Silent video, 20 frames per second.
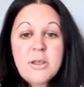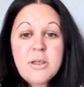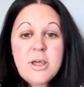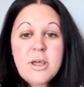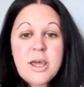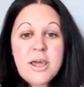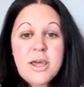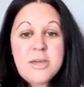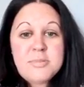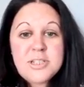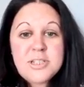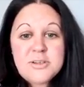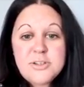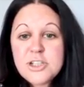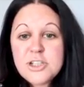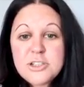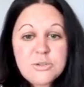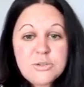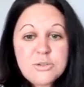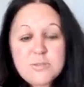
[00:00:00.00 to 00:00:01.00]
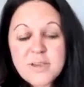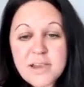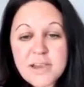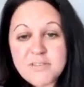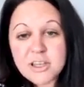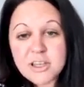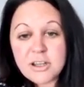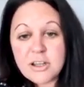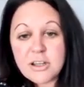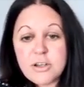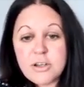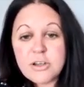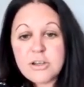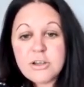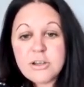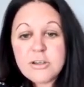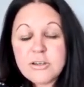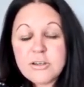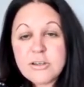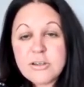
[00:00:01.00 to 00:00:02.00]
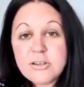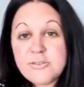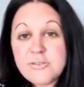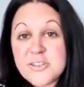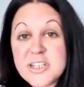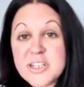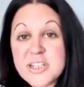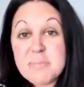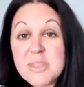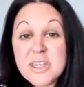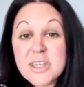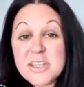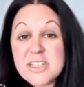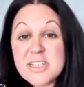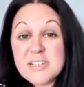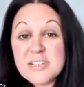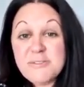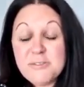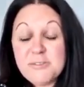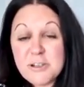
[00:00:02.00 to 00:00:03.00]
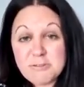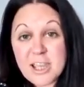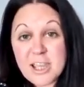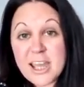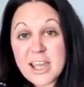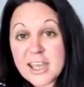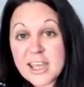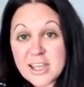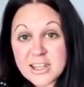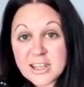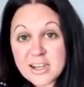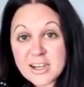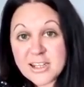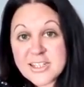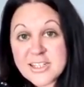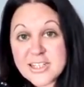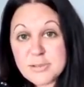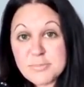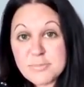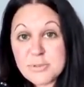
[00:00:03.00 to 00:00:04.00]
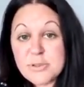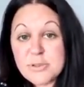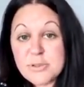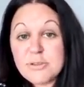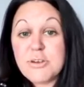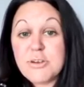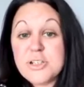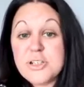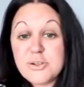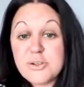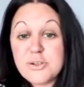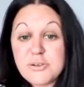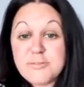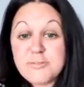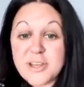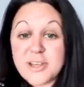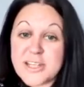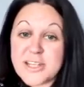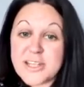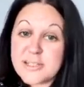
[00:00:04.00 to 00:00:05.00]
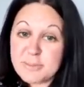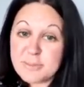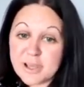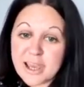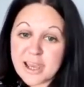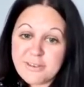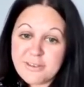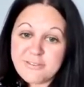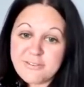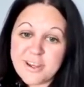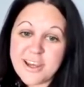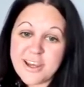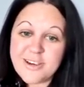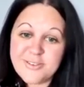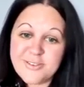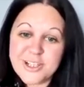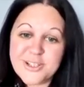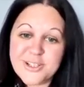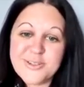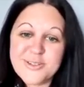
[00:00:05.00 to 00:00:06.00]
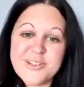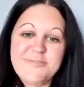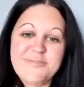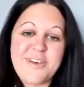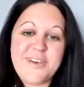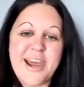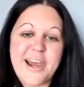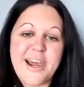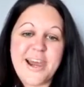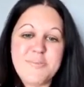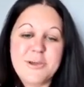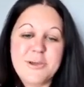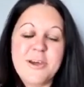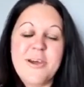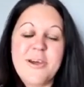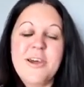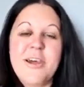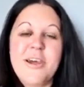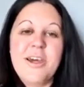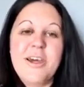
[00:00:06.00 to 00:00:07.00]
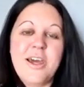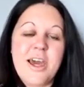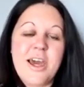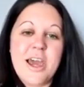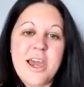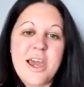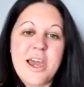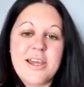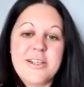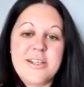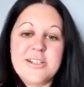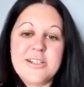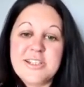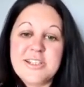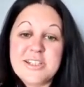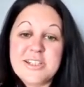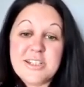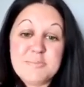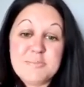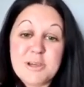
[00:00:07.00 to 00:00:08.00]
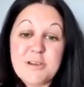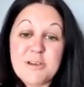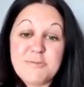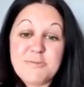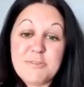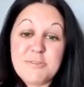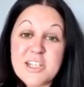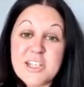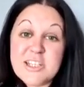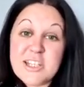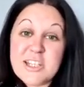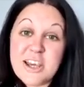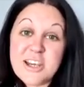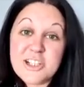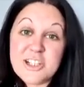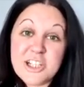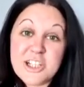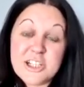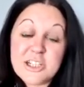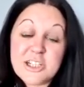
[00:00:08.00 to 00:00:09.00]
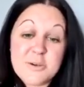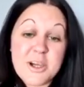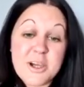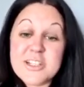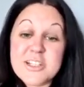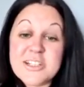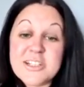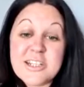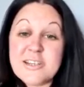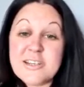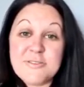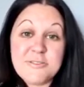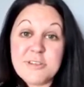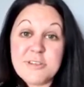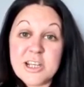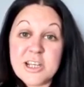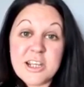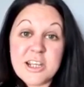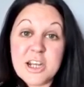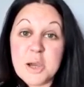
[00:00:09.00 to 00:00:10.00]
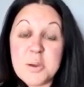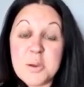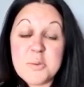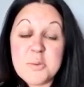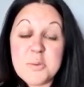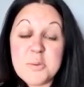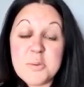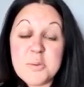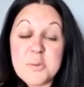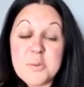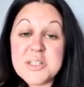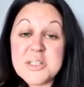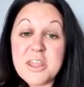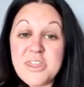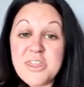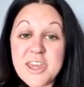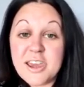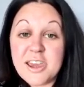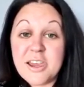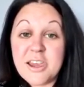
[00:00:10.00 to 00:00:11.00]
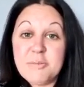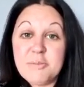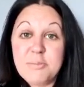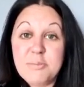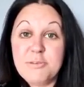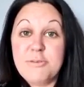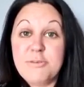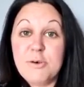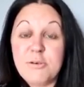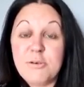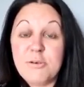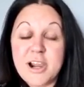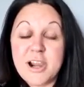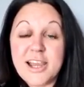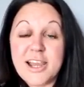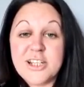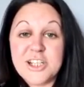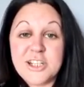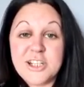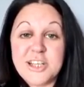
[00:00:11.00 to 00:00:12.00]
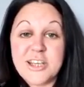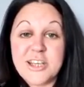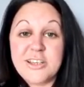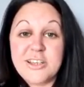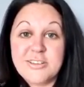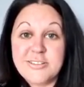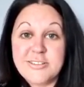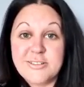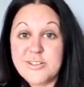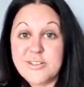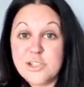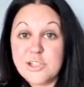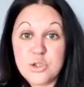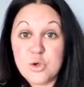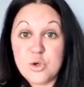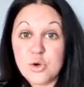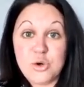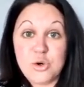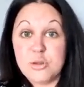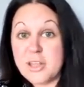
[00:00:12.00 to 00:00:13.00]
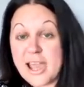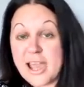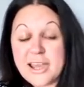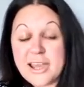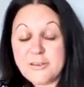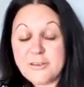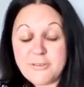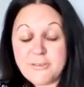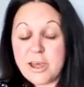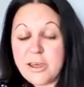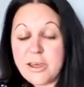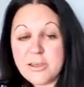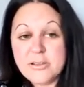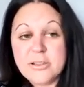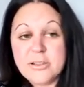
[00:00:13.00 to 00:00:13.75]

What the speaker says: So I was just sort of having a look for something different, really. And then I stumbled across your Facebook advert, which was fab, and did a bit of research into it. I didn't even really know it was a thing before I actually saw the advert.